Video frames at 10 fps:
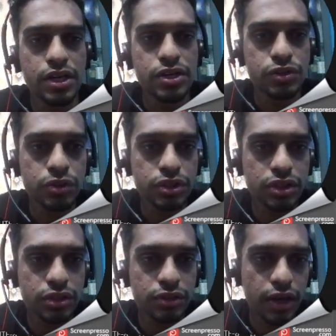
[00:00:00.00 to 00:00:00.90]
So
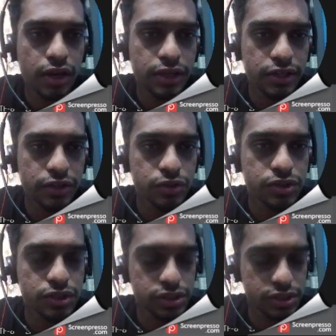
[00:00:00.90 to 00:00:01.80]
here I can use
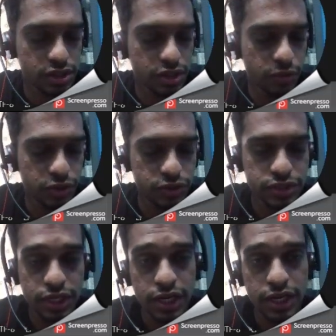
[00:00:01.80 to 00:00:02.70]
this, what do you
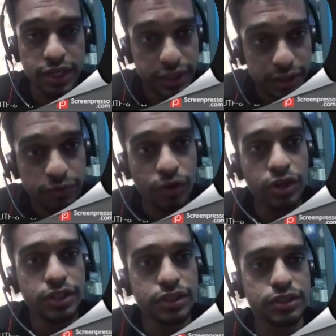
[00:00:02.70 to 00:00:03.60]
say,
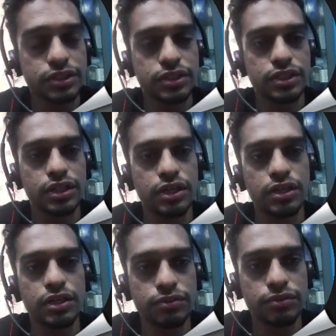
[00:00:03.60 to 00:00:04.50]
default
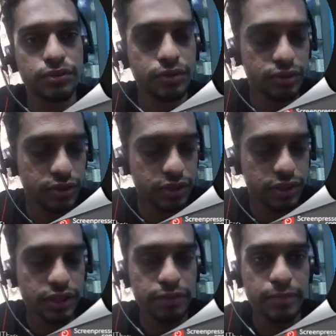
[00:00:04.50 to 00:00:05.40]
uh,
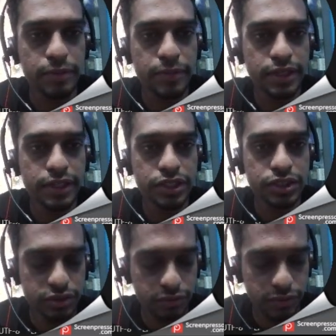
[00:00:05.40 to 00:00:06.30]

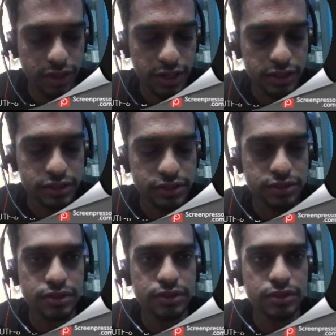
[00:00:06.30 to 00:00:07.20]
implementation, where I just
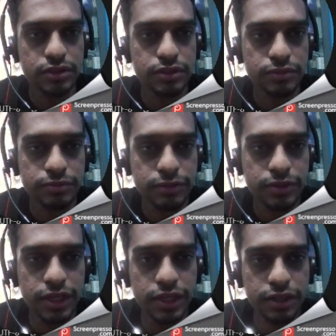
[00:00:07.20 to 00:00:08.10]

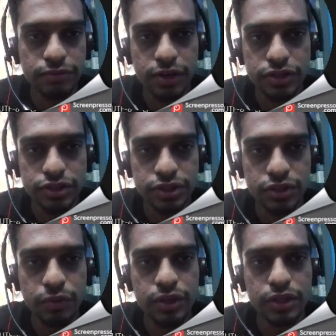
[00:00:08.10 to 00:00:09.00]
create a function
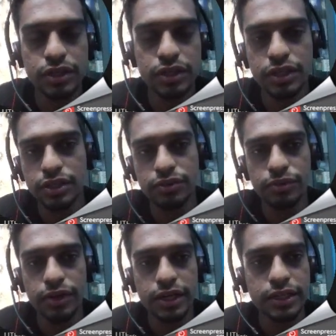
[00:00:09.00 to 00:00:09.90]
over here in the
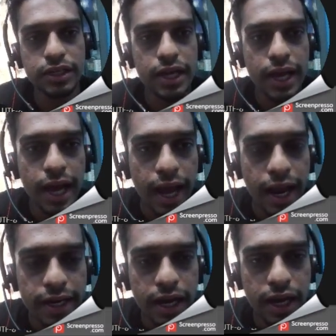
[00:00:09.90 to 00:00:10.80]
trait,
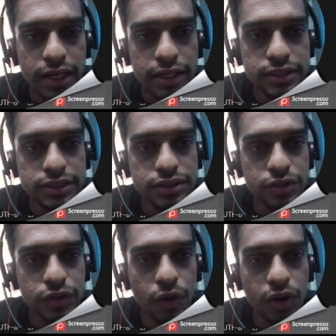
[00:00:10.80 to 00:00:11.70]
and I just
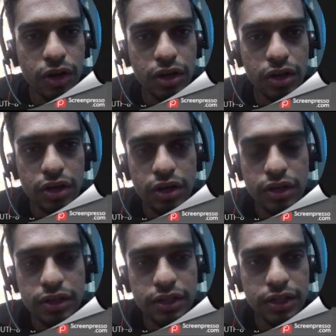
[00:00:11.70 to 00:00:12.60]
call
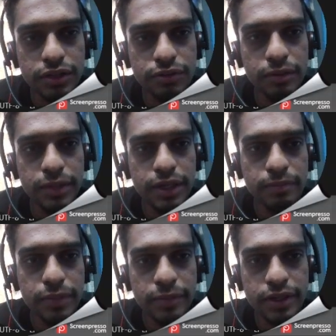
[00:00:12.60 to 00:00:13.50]
it will be
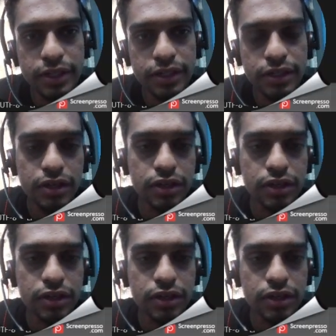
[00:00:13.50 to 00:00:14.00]
implemented